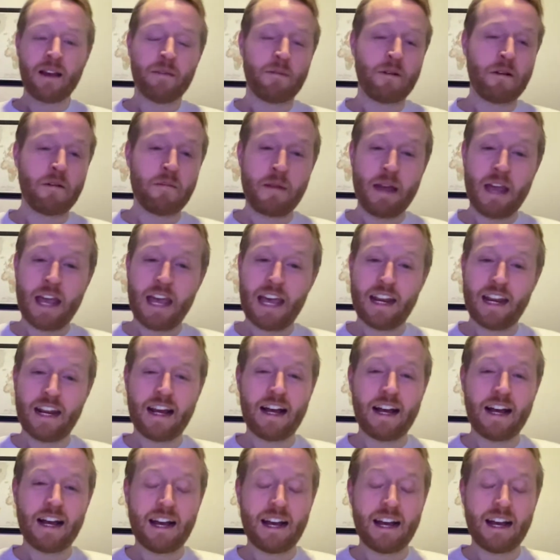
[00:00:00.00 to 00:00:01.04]
But man,
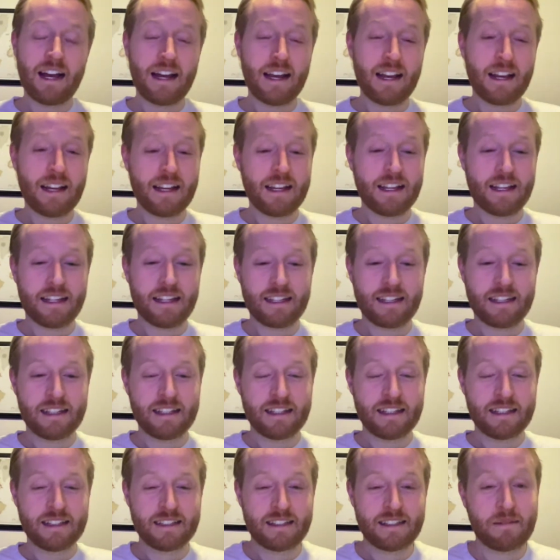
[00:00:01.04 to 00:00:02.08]

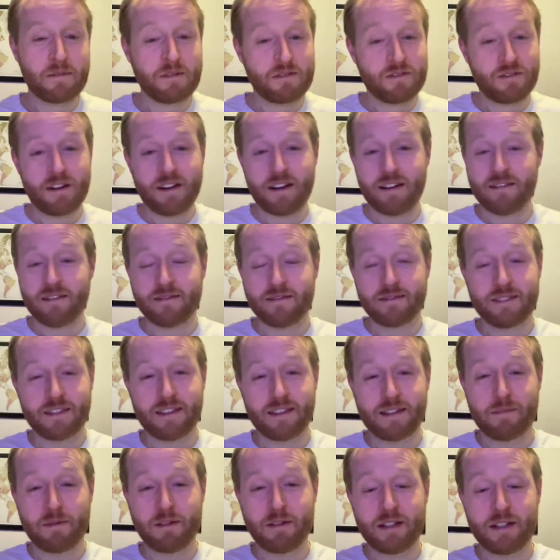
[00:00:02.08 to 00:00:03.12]
Stade Brestois,
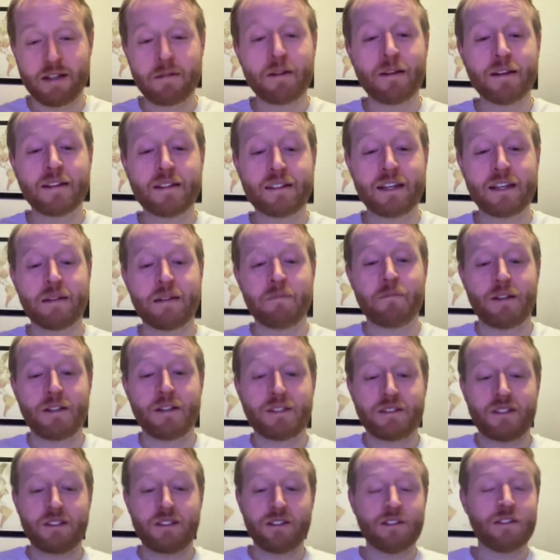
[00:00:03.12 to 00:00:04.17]
put that on the list, getting
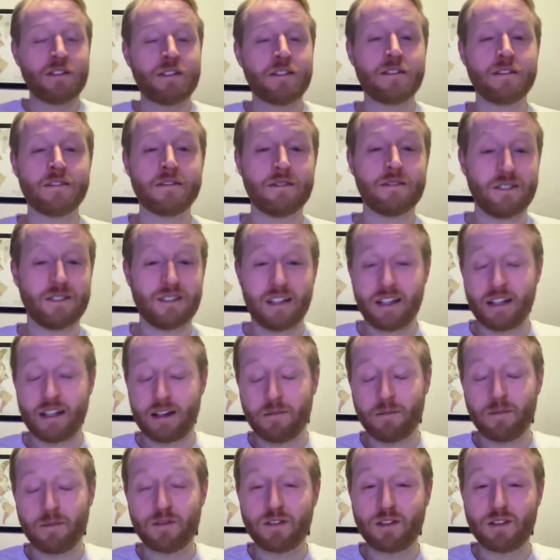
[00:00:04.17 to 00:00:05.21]
+2. looks like
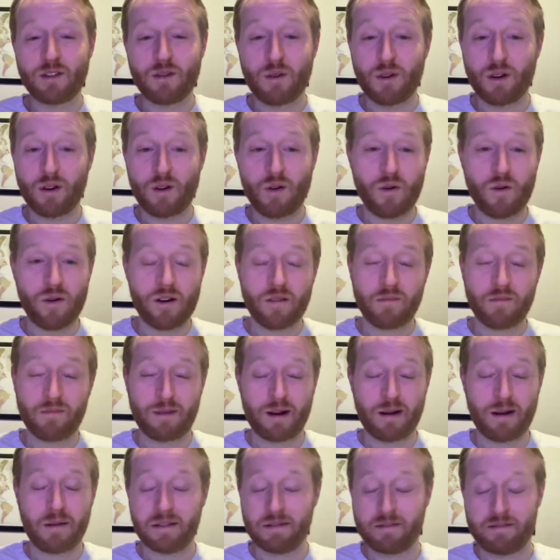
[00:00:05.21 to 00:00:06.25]
it'll move to 2.25,
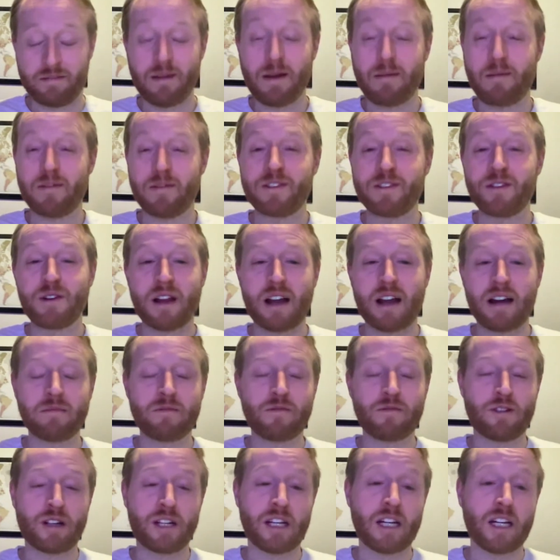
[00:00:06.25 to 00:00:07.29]
probably maybe a 2.5
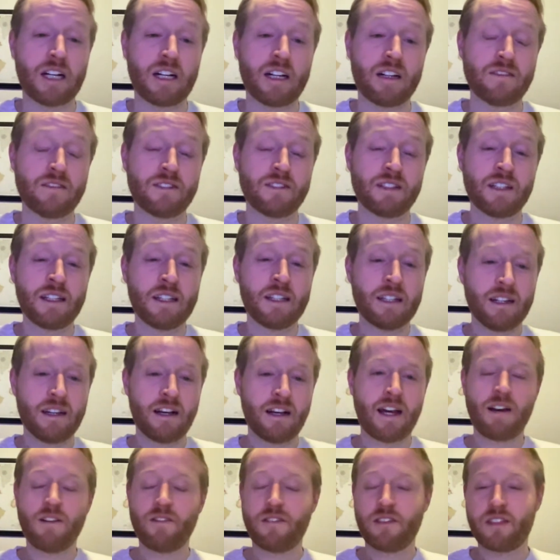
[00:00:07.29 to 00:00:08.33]
before kickoff.
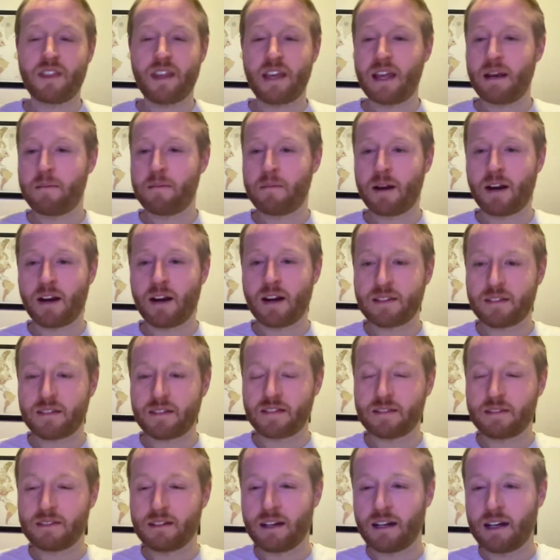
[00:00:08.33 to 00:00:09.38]
I don't think they get embarrassed.
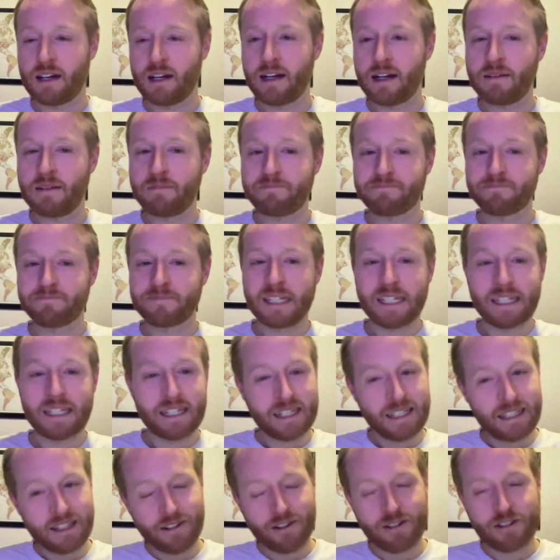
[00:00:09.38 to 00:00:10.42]

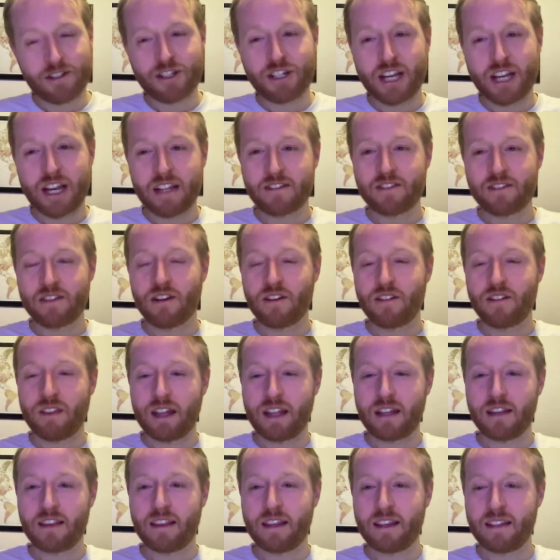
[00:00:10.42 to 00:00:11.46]
There's a chance though
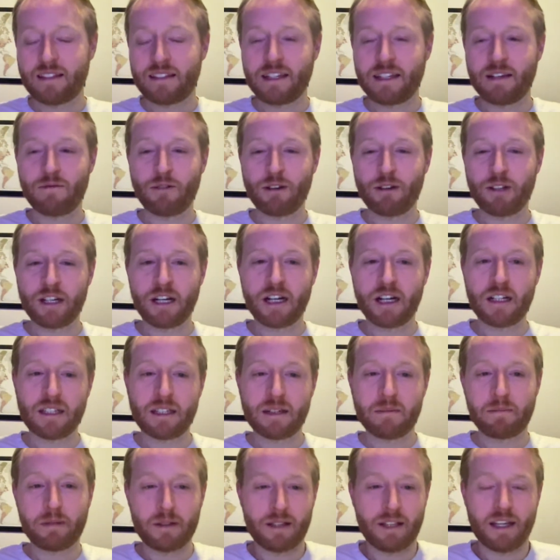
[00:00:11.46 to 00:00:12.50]
that things can get really
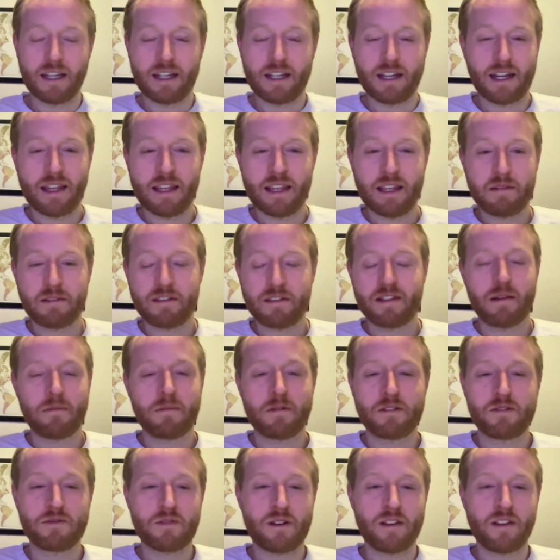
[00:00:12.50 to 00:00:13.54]
ugly, but like I think
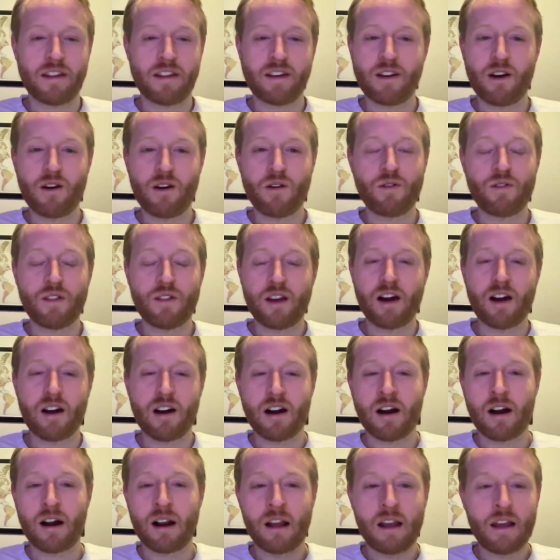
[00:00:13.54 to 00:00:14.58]
Sabra, they know who they
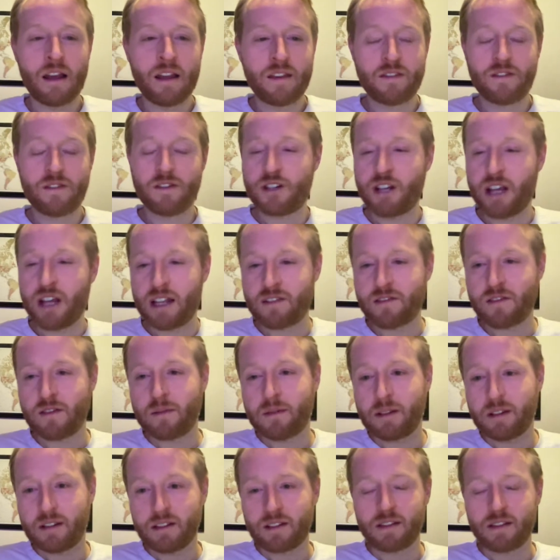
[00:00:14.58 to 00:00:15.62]
are. This is a chance for
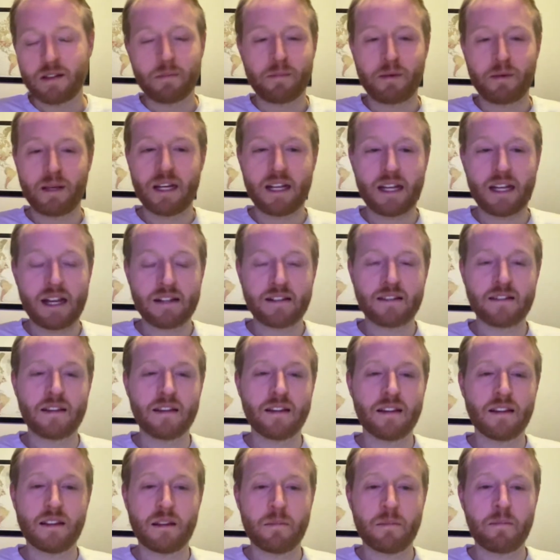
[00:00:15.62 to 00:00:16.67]
them to compete against
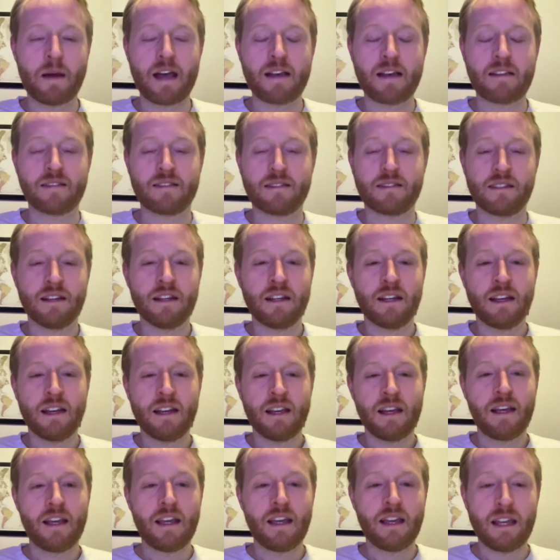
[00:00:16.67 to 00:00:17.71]
the best
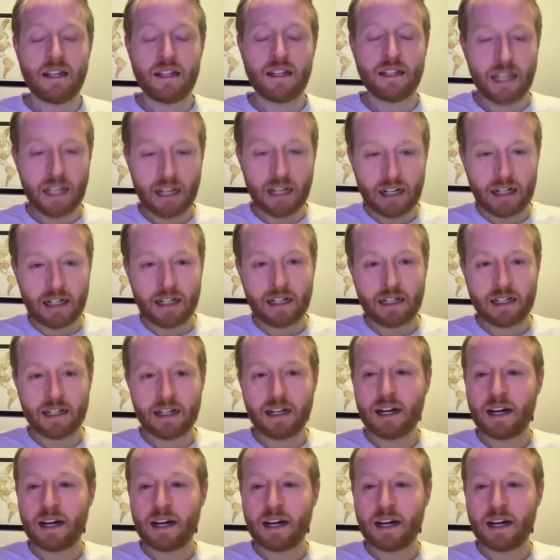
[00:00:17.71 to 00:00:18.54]
in Liga.